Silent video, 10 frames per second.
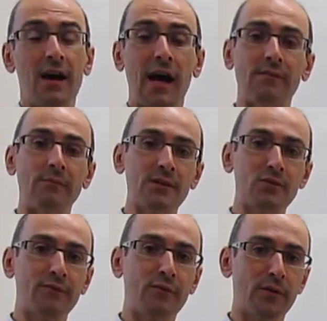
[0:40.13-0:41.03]
have a
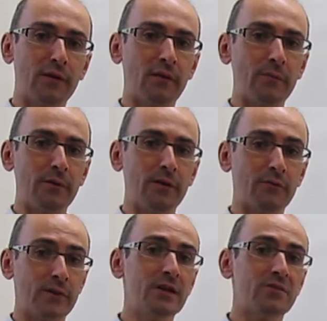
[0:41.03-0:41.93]
measure for the enthalpy of
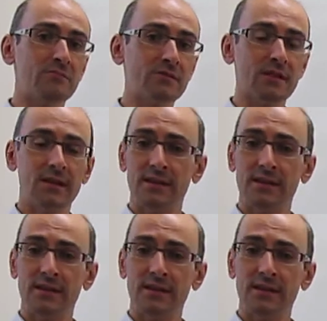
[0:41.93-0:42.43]
reagents,